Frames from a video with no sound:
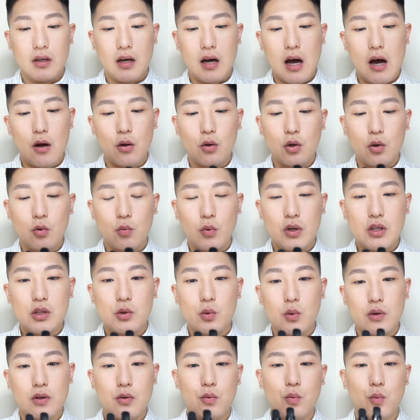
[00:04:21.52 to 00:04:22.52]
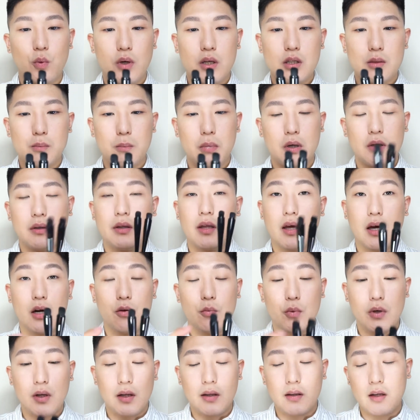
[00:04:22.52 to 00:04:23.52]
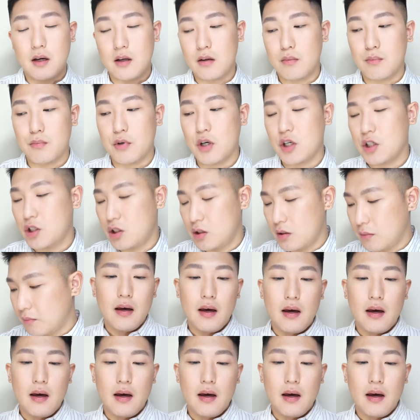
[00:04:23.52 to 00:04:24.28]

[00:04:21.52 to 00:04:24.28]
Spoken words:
I don't know which one's which, but they are really nice brush.